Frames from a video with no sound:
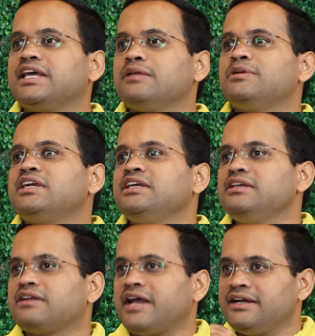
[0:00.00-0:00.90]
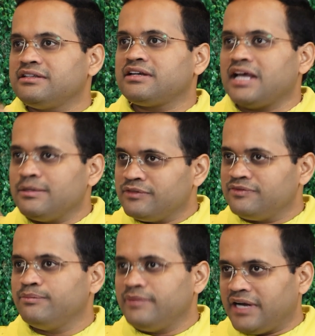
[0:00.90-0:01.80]
scalability right at the time
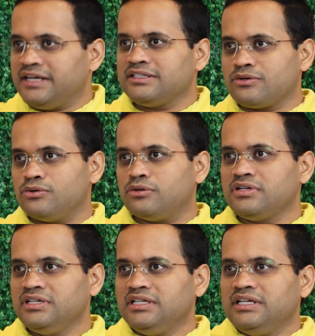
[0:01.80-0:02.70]
of writing the code,